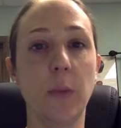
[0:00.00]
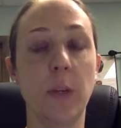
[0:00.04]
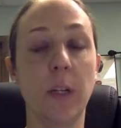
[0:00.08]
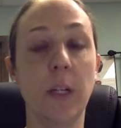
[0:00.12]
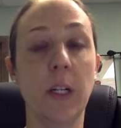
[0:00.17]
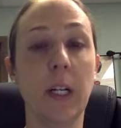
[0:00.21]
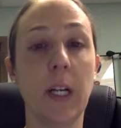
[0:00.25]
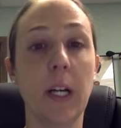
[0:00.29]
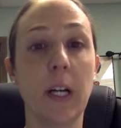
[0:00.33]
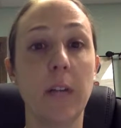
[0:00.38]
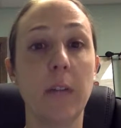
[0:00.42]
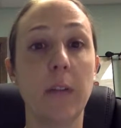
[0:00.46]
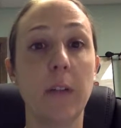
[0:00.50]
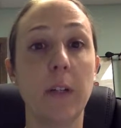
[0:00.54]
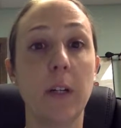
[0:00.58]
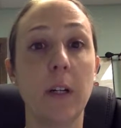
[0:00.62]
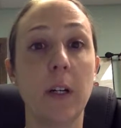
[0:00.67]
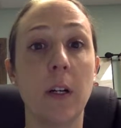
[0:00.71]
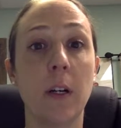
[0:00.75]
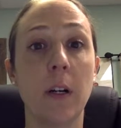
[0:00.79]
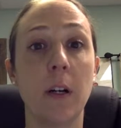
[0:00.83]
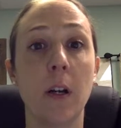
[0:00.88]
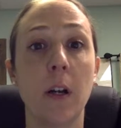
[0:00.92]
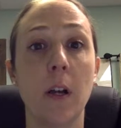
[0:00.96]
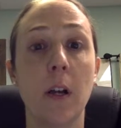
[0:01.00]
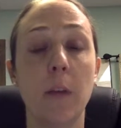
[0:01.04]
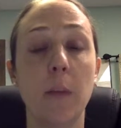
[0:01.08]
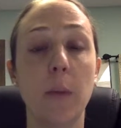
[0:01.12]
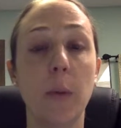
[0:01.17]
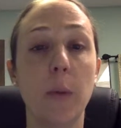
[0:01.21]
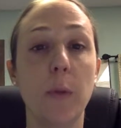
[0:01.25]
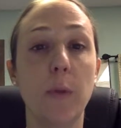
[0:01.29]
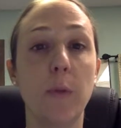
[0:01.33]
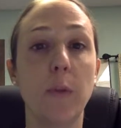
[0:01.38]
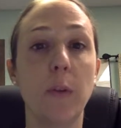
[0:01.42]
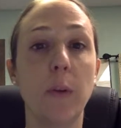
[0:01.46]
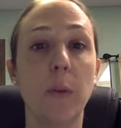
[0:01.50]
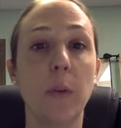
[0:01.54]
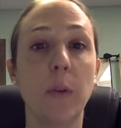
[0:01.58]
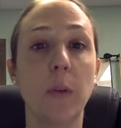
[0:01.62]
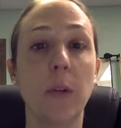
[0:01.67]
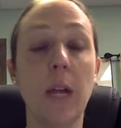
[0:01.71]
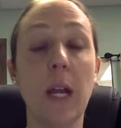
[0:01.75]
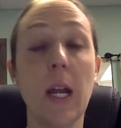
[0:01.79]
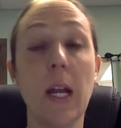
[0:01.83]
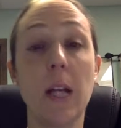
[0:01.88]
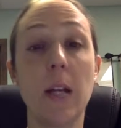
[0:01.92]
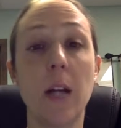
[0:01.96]
We're going to cover both verbal
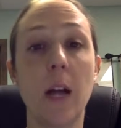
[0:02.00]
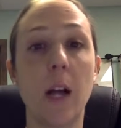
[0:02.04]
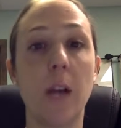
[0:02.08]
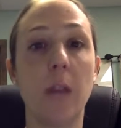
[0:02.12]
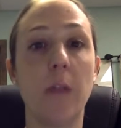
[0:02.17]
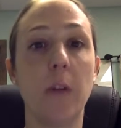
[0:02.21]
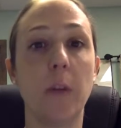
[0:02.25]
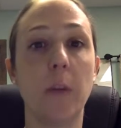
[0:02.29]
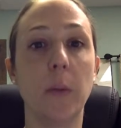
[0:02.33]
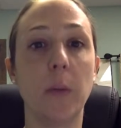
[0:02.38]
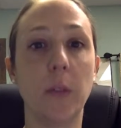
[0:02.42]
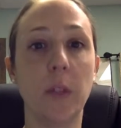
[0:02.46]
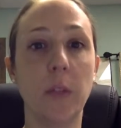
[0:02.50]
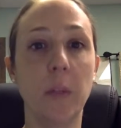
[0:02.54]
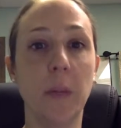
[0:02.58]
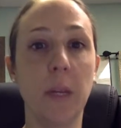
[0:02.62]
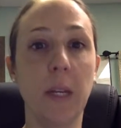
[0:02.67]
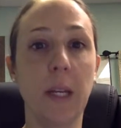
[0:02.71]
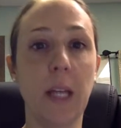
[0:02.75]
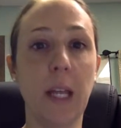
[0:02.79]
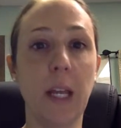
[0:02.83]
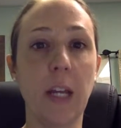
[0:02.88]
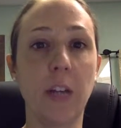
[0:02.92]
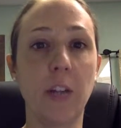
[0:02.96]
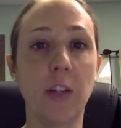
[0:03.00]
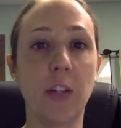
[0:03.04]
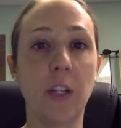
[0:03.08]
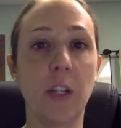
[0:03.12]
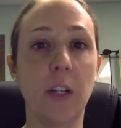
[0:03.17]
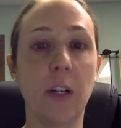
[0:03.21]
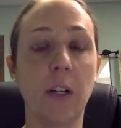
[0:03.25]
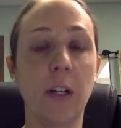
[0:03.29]
and nonverbal communication.